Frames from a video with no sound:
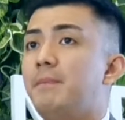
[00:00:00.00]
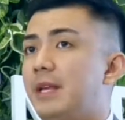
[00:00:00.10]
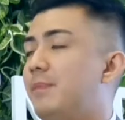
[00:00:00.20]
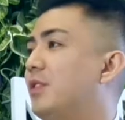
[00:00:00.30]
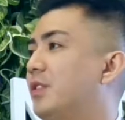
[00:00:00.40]

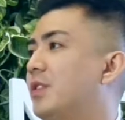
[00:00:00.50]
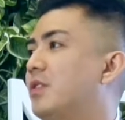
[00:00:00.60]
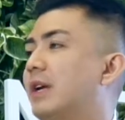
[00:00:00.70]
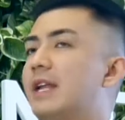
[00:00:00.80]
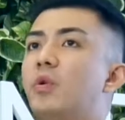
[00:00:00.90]
people, you
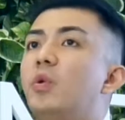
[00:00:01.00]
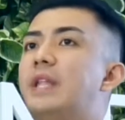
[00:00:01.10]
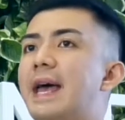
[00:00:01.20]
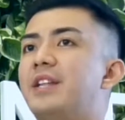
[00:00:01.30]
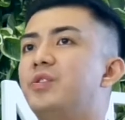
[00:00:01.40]
know, can hold
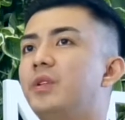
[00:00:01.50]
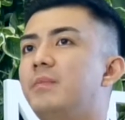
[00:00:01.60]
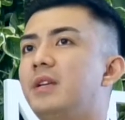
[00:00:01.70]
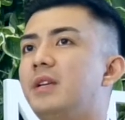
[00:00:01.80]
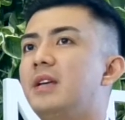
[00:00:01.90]
hands with
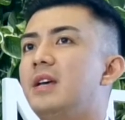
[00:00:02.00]
me